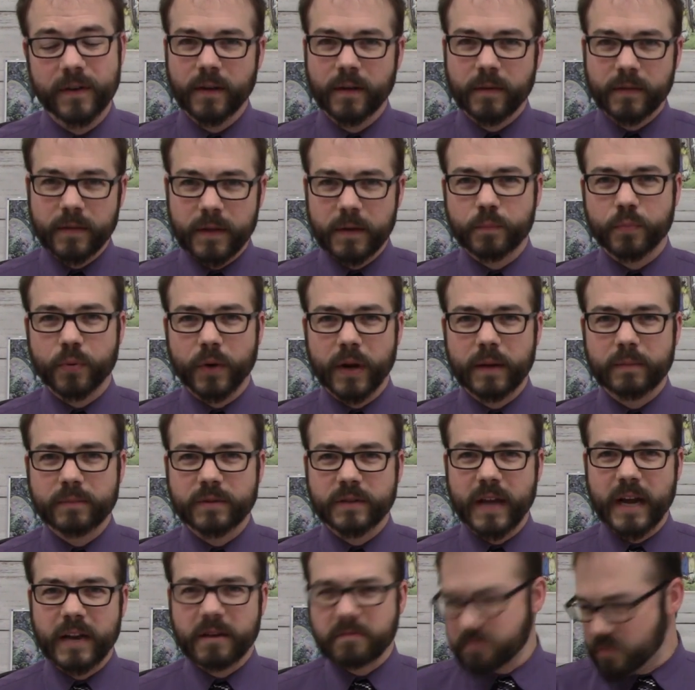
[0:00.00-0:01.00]
And then Priam's
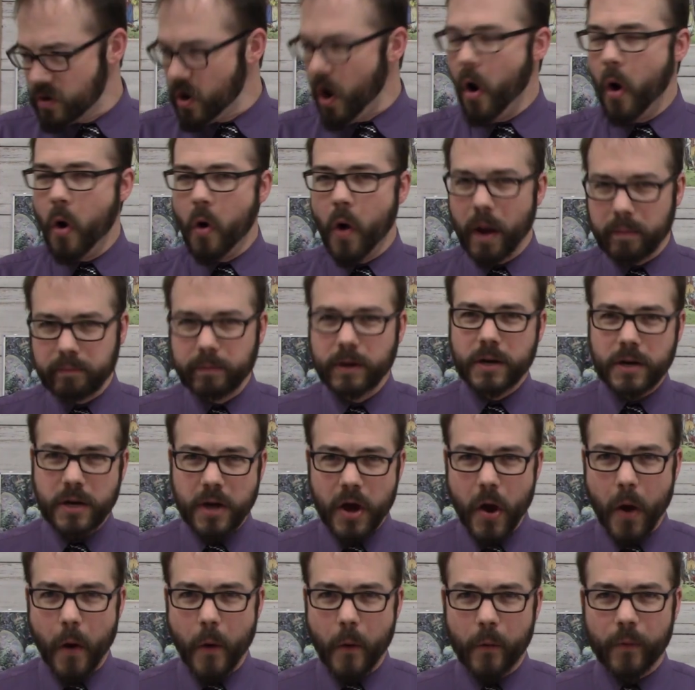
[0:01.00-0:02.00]
like, no, I'm gonna
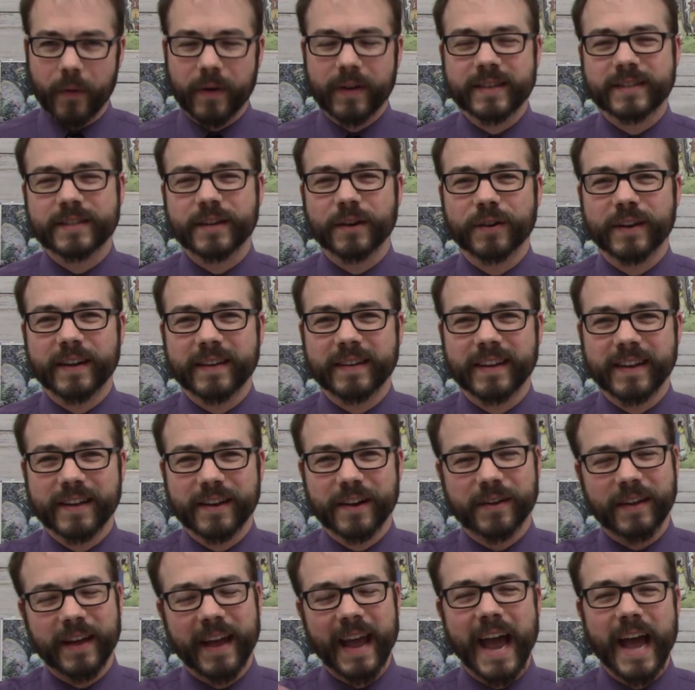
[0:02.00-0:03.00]
go! And so he, you
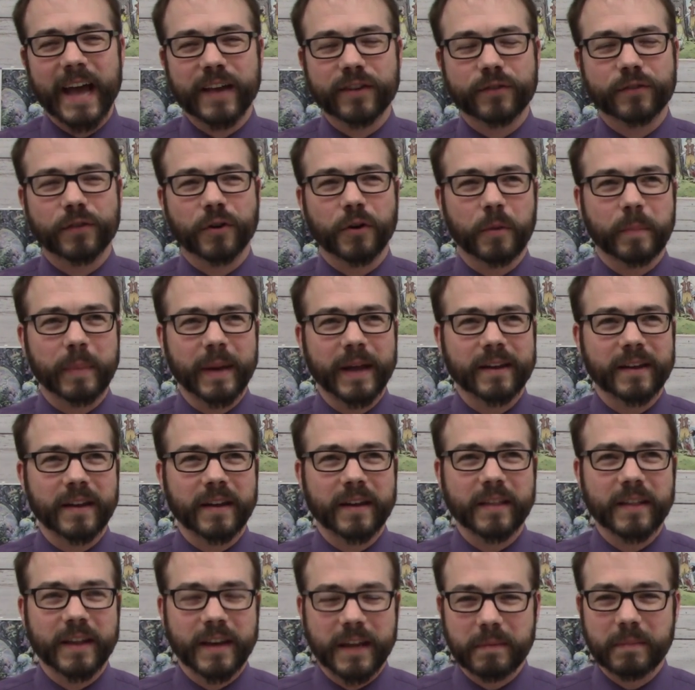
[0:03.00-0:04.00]
know, he asks her
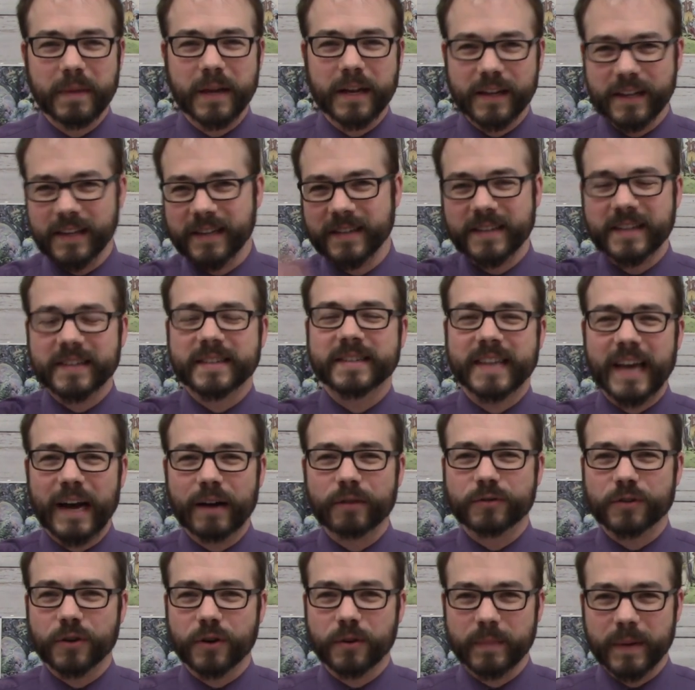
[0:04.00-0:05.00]
opinion and then he immediately
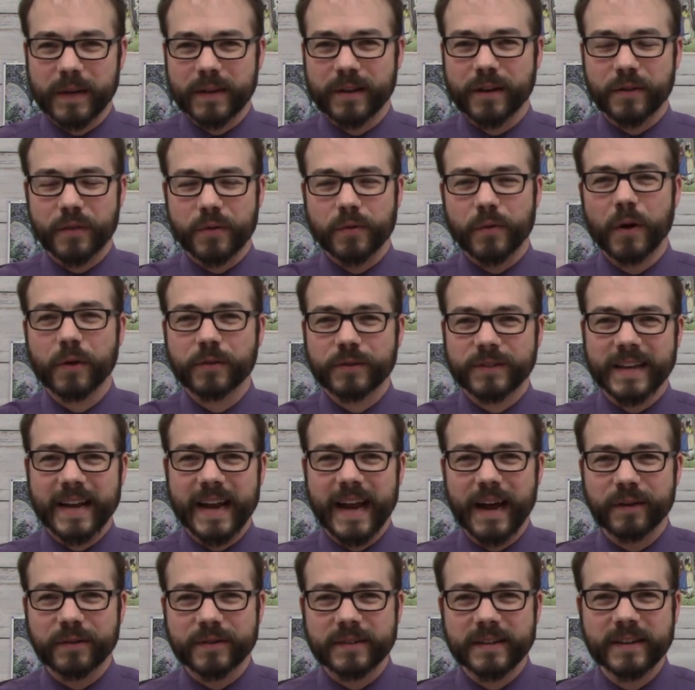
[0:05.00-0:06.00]
discounts her opinion, throws it
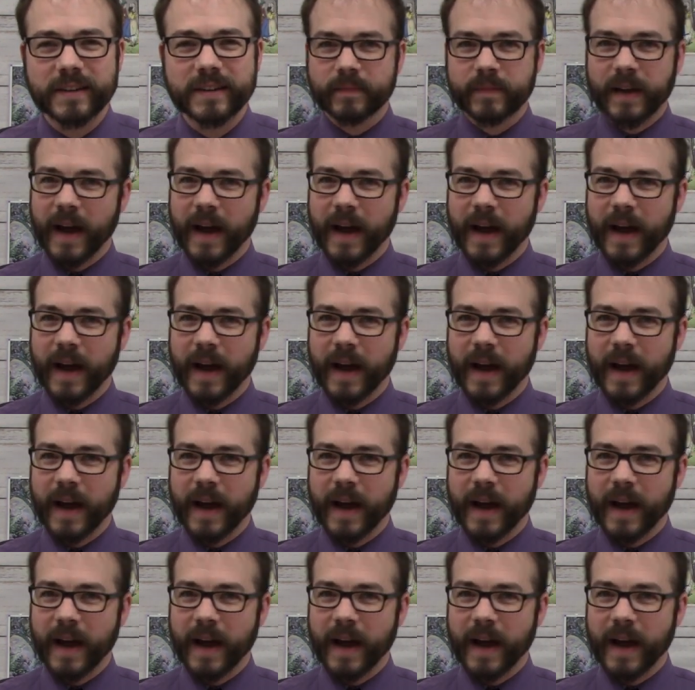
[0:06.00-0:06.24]
out.